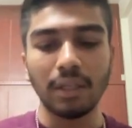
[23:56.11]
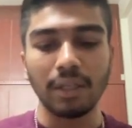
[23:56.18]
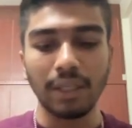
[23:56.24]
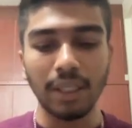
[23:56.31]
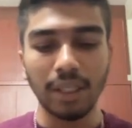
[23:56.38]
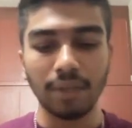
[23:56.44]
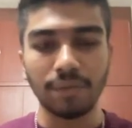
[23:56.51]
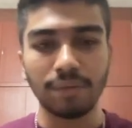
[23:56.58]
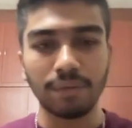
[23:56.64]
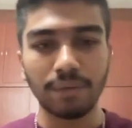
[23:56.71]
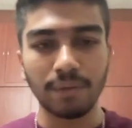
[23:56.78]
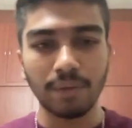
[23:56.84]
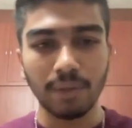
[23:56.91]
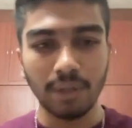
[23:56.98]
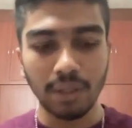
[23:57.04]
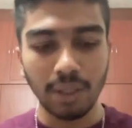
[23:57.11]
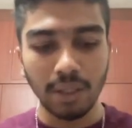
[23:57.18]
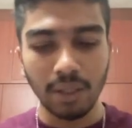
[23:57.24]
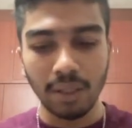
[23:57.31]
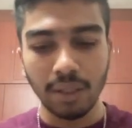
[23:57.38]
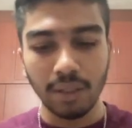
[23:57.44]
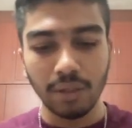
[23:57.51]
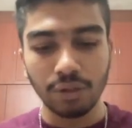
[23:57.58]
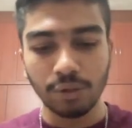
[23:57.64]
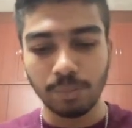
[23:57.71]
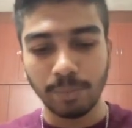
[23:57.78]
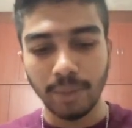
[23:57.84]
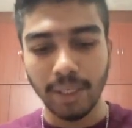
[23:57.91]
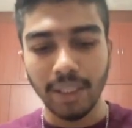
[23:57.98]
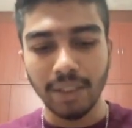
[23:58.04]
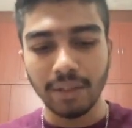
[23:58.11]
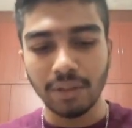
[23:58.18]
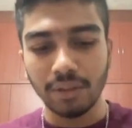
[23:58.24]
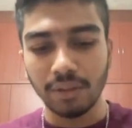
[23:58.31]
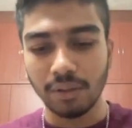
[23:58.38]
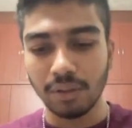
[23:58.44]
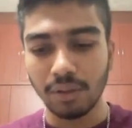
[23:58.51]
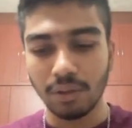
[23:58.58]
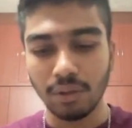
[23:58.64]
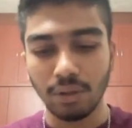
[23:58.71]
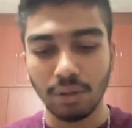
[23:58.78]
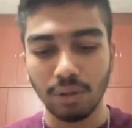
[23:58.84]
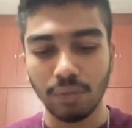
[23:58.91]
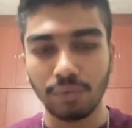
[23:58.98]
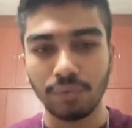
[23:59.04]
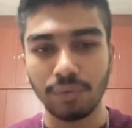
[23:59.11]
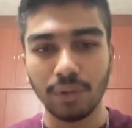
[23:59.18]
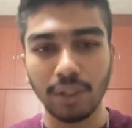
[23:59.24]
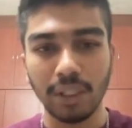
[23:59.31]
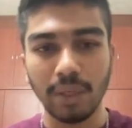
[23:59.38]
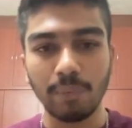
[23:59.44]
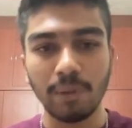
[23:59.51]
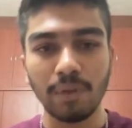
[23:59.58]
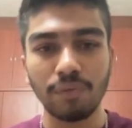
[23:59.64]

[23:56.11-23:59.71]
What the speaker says: if sprites of the given